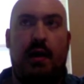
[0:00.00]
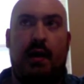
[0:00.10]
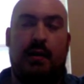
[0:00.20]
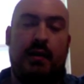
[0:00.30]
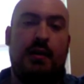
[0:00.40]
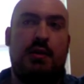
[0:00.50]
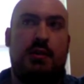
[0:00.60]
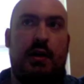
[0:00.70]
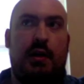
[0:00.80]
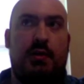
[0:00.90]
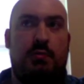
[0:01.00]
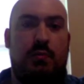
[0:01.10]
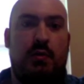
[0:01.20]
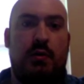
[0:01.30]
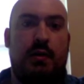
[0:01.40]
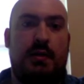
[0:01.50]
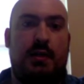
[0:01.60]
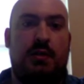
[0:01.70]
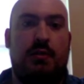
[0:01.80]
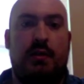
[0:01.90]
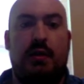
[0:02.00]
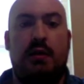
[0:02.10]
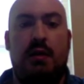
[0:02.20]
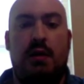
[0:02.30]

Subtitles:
And Link Exchange would essentially